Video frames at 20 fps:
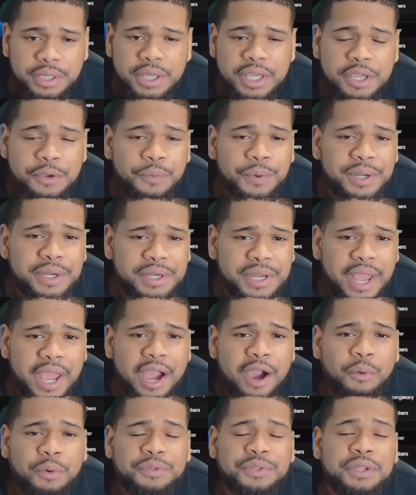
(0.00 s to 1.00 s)
he went
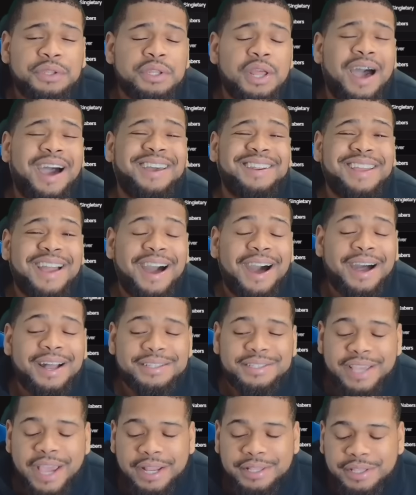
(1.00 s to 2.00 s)
down with a
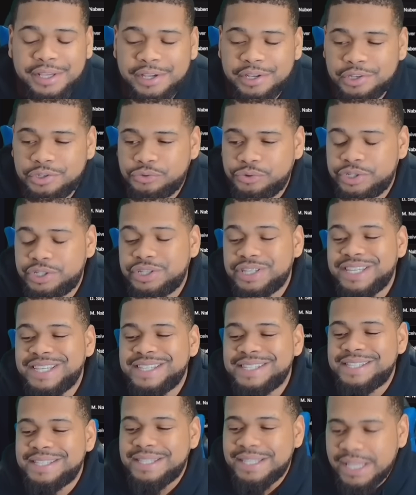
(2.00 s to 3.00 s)
non-contact injury to
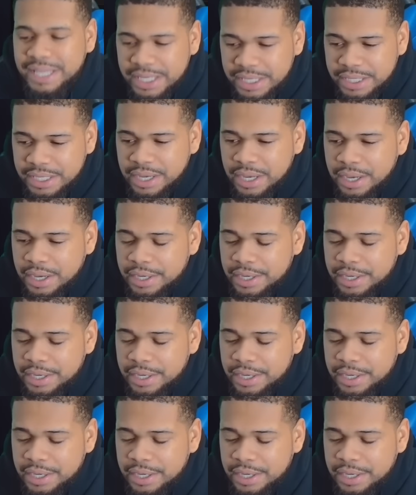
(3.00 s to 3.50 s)
his knee.